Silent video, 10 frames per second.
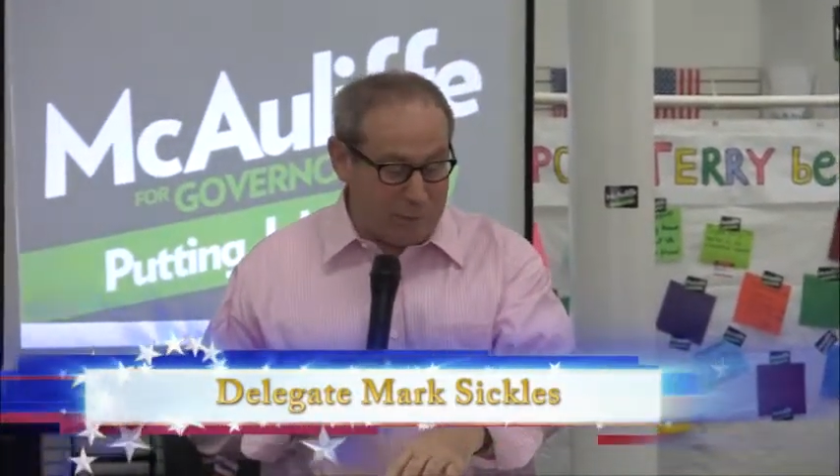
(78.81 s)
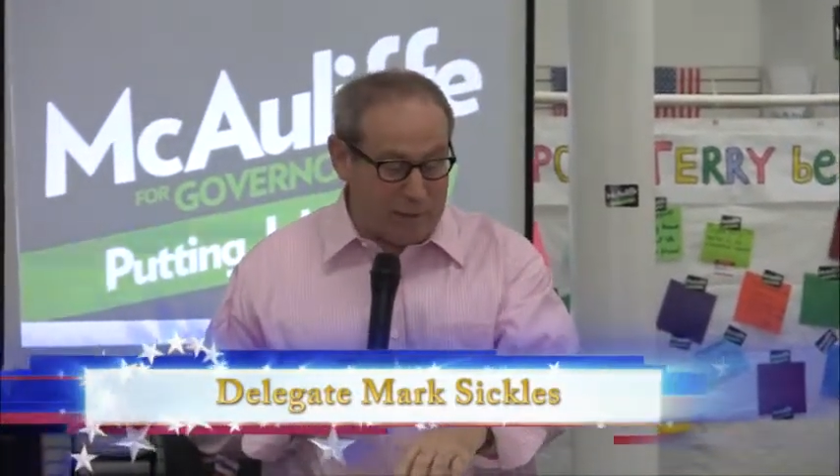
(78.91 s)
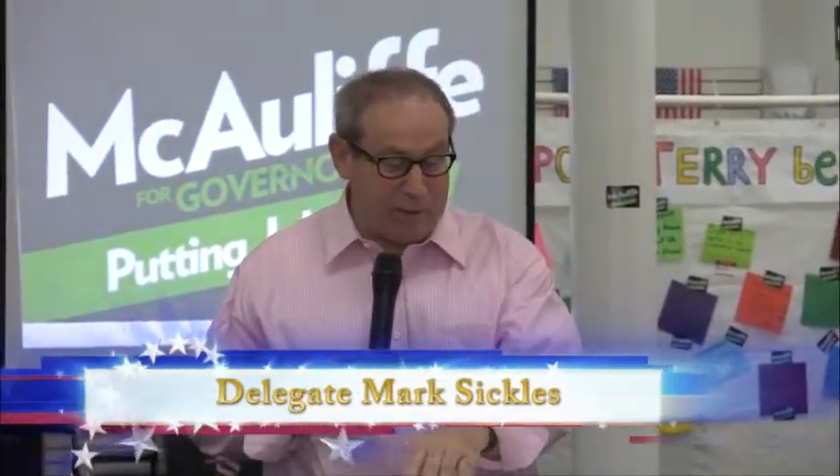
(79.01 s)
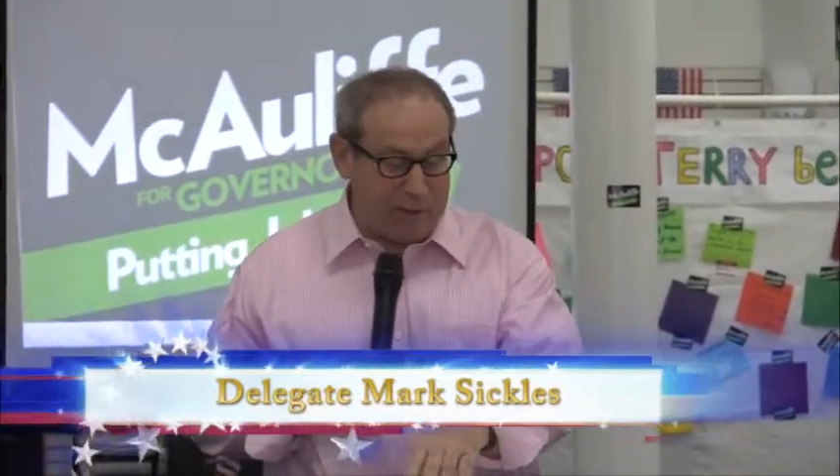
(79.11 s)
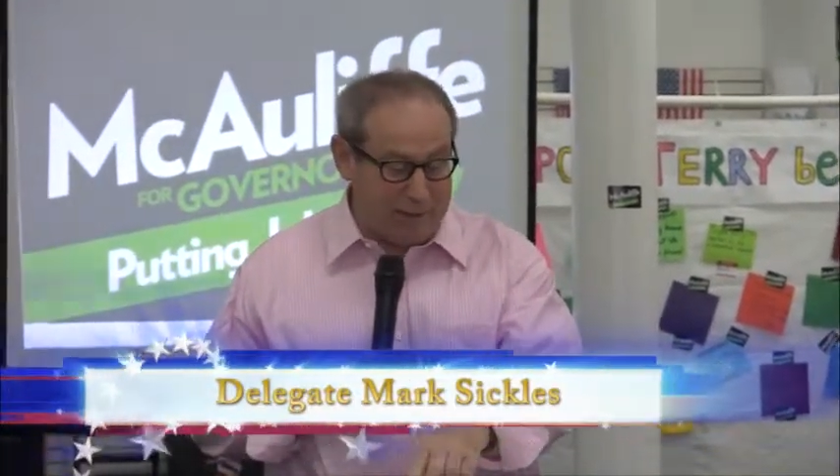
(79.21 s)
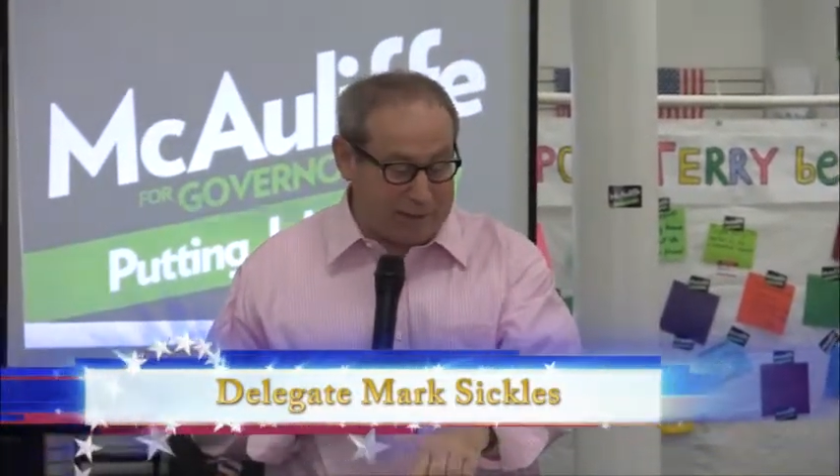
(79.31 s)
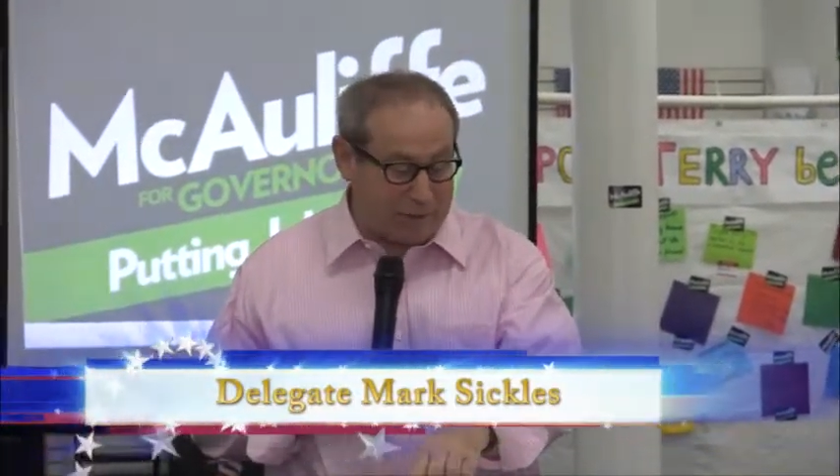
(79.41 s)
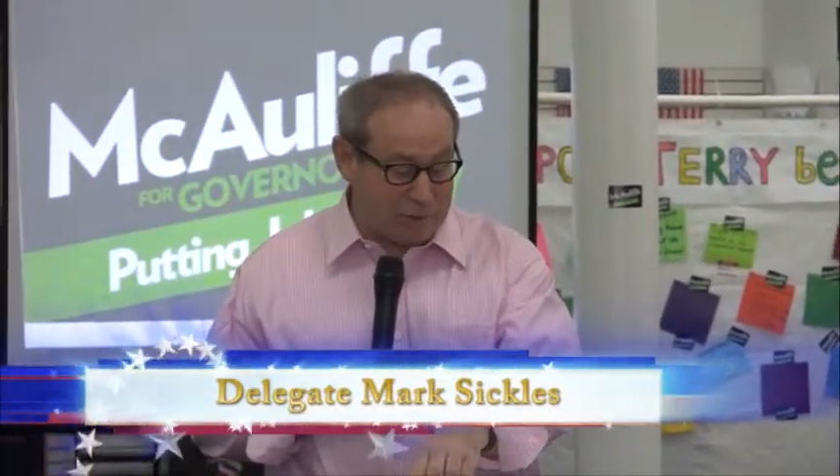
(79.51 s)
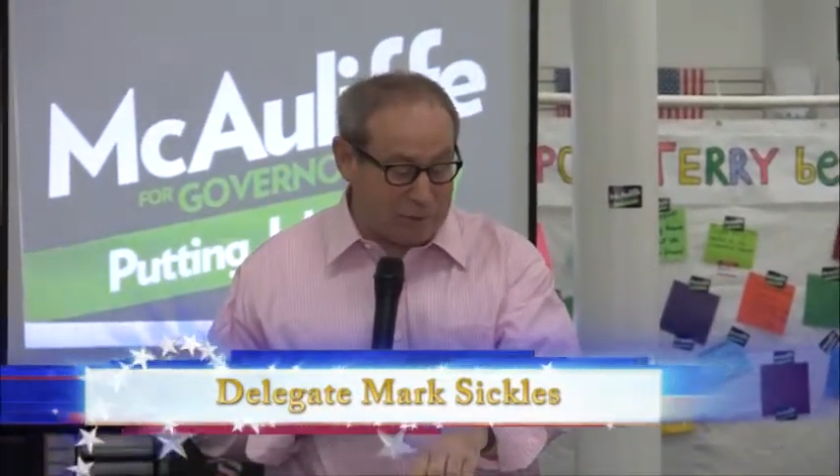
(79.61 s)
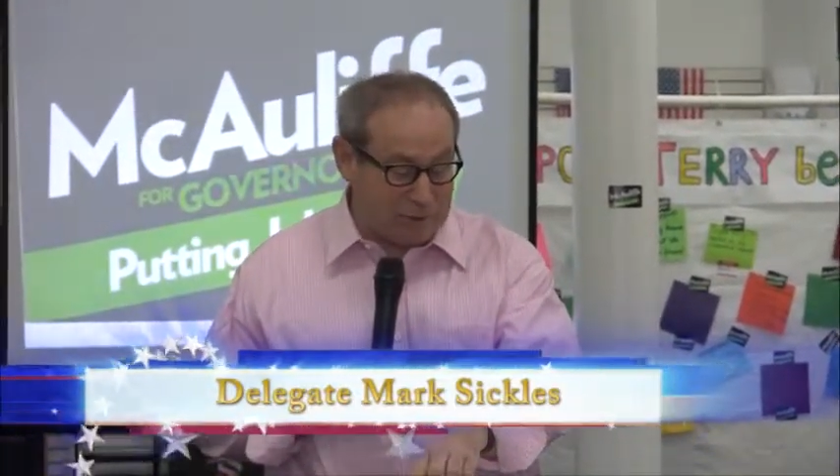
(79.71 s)
We need the
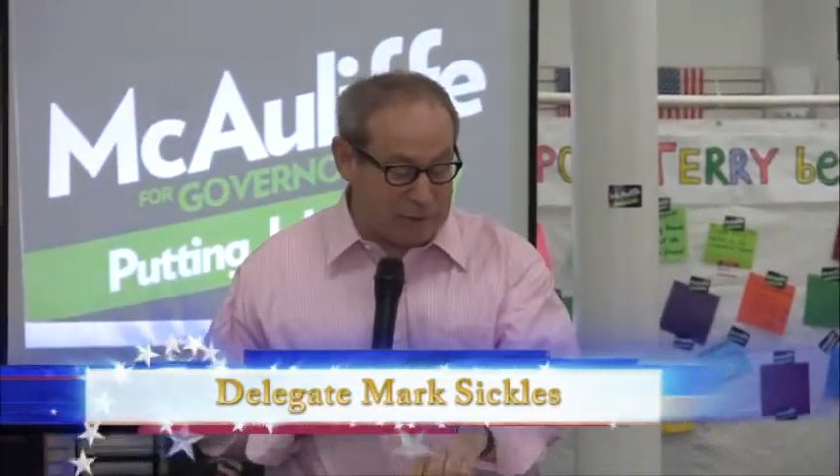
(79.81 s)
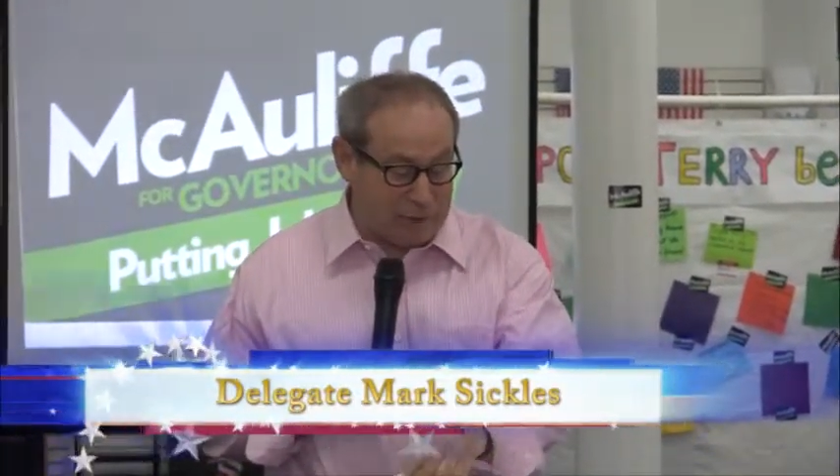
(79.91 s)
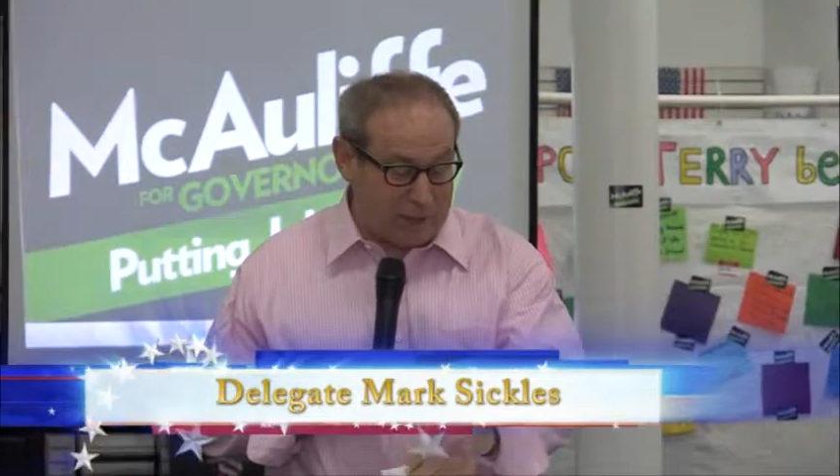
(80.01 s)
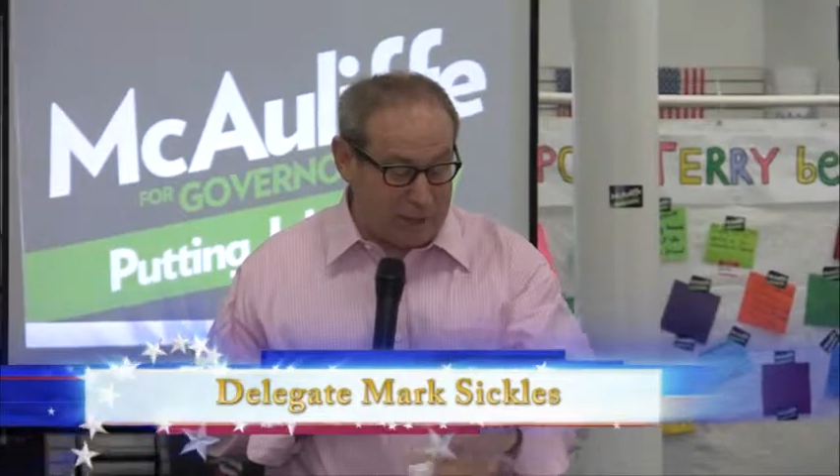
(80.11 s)
best schools in the